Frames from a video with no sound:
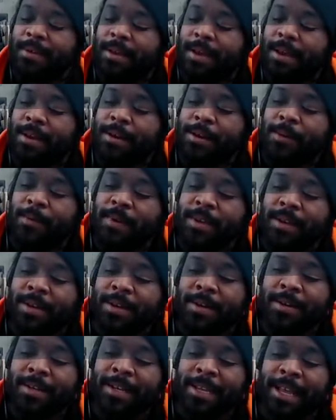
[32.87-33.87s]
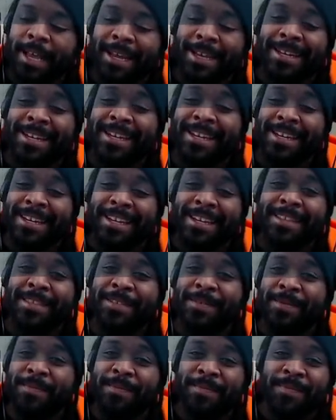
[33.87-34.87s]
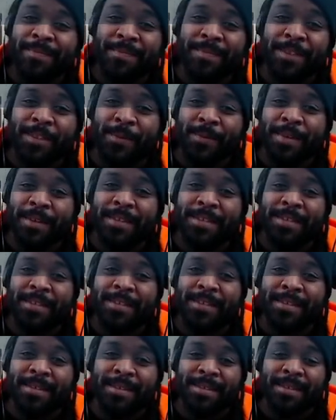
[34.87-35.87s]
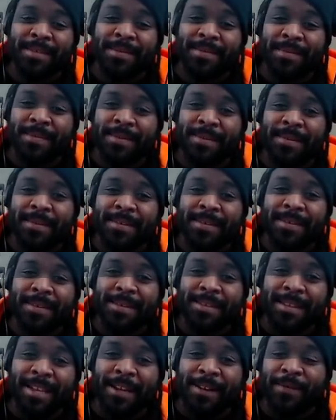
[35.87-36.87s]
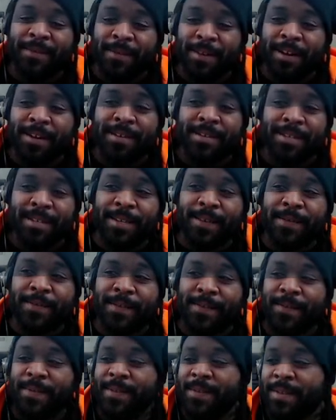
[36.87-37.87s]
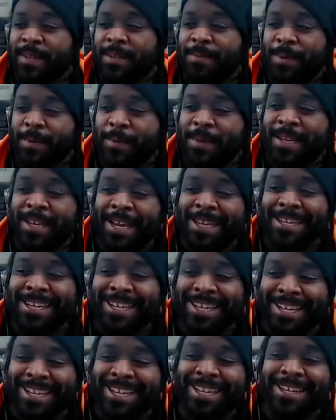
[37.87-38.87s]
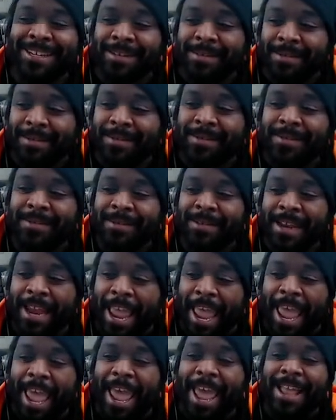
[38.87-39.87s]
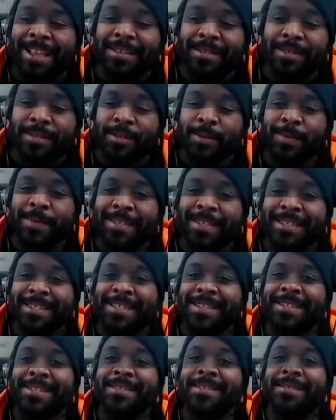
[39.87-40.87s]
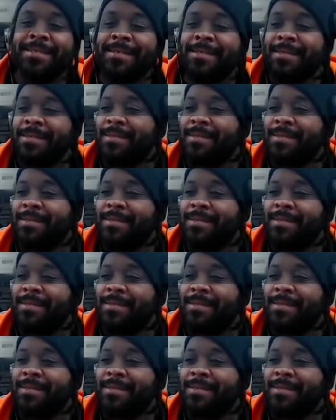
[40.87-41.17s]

I know we all kind of need them to exist, not for ourselves to exist, but we kind of need ads to exist.